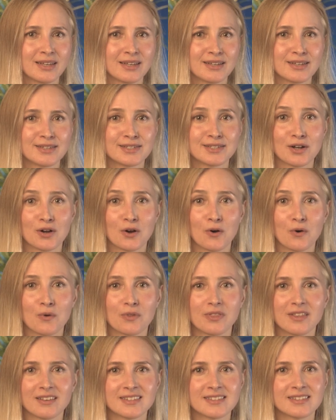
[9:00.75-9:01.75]
So
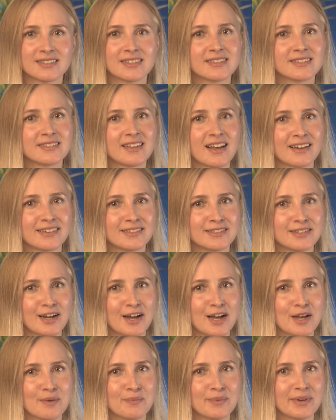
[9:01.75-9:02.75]
this is the second
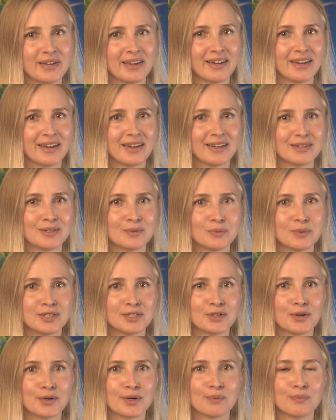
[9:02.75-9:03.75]
type, and we
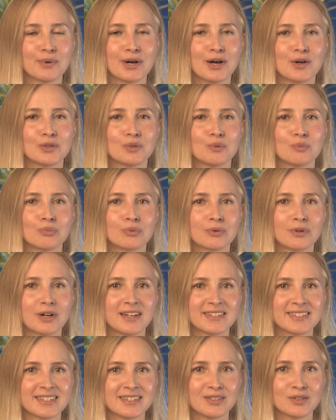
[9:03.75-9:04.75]
talk about
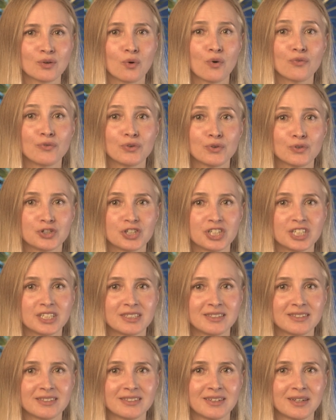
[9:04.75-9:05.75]
present or future,
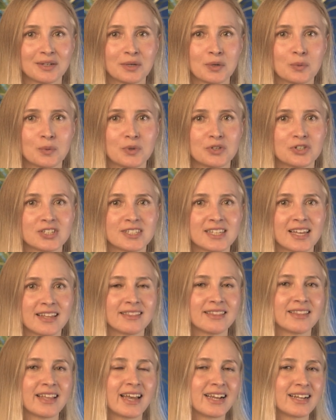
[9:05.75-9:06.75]
which is
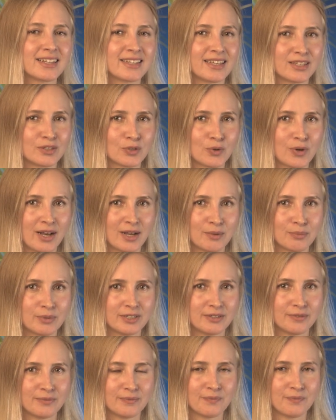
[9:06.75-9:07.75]
unlikely to
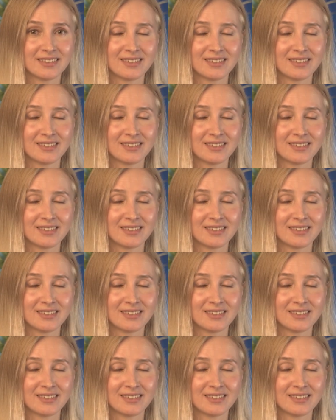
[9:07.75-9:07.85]
happen.